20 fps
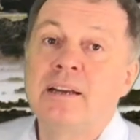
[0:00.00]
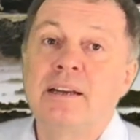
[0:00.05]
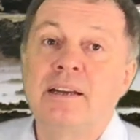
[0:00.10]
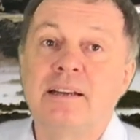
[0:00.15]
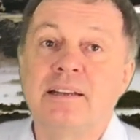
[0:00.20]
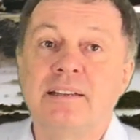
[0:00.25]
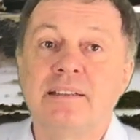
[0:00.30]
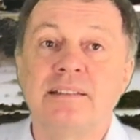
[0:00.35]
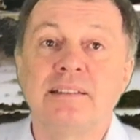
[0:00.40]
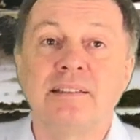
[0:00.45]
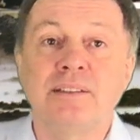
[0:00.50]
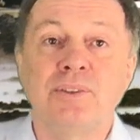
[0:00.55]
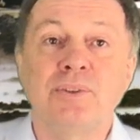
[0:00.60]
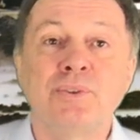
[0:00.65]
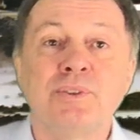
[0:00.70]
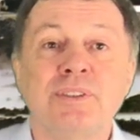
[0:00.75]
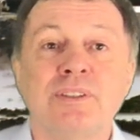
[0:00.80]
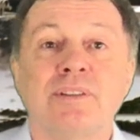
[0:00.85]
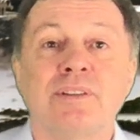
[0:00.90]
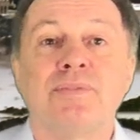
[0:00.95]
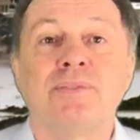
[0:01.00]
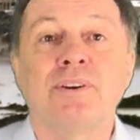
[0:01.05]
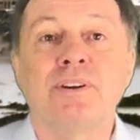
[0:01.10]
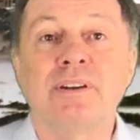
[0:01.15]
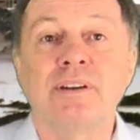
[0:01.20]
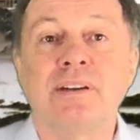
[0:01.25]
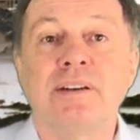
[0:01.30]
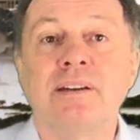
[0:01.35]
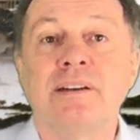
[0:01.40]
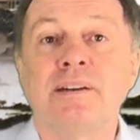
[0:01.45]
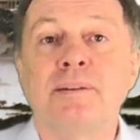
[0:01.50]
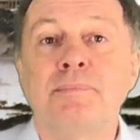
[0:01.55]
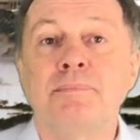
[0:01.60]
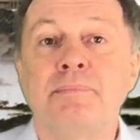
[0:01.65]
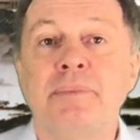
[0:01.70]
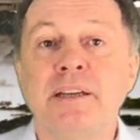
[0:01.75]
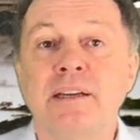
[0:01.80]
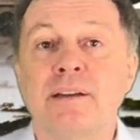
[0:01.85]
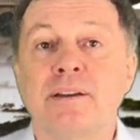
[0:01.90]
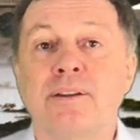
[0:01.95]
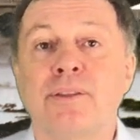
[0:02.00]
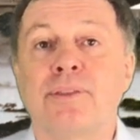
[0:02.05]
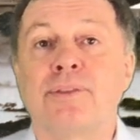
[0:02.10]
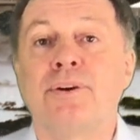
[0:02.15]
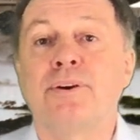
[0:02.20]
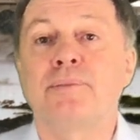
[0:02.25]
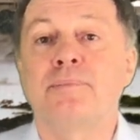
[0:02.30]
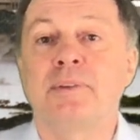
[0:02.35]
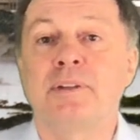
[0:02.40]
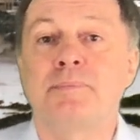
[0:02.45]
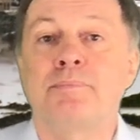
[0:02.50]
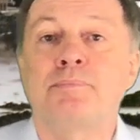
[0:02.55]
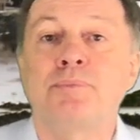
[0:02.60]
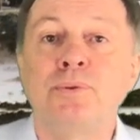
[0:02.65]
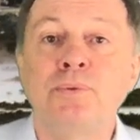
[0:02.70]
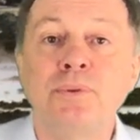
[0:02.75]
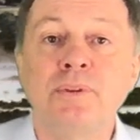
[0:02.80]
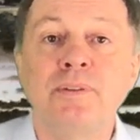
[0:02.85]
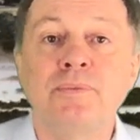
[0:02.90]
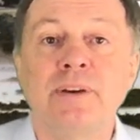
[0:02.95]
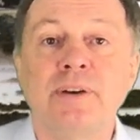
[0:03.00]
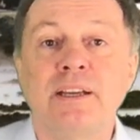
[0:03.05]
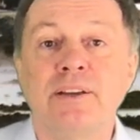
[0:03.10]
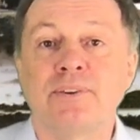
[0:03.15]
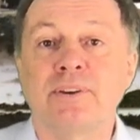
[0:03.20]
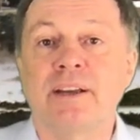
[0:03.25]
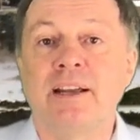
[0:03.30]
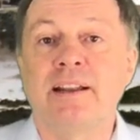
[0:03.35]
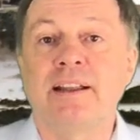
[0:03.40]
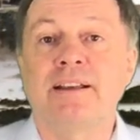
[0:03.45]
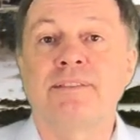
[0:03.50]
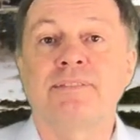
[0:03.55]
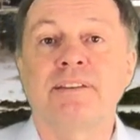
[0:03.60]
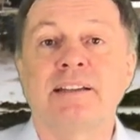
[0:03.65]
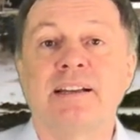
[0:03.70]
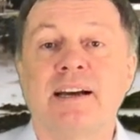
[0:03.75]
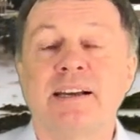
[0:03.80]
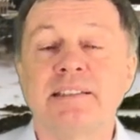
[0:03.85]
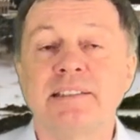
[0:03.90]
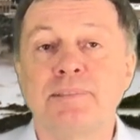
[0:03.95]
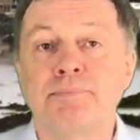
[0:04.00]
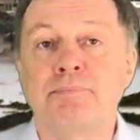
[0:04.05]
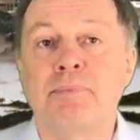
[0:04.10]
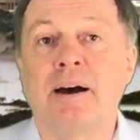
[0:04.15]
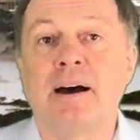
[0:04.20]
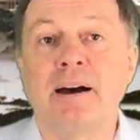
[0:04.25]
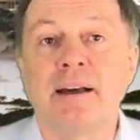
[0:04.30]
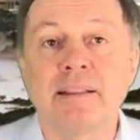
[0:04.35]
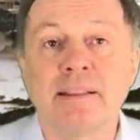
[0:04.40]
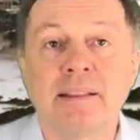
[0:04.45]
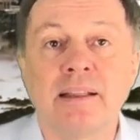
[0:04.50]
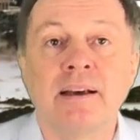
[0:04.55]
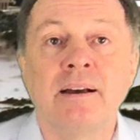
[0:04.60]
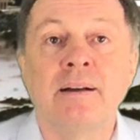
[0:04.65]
is used for a big thermal pool where you can have a nice bath.